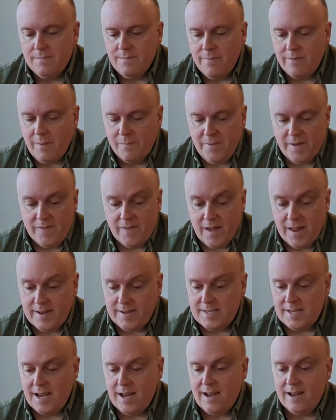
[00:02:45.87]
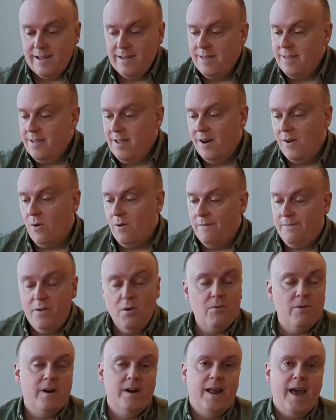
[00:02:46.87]
something that, if
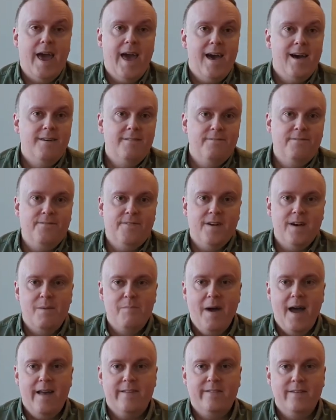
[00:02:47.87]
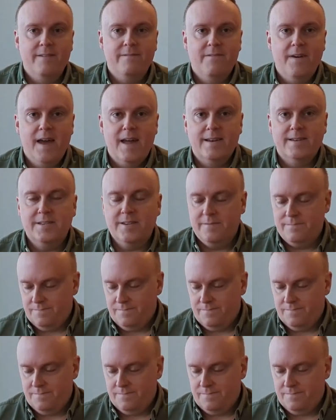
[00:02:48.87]
you were gonna have a Masi event,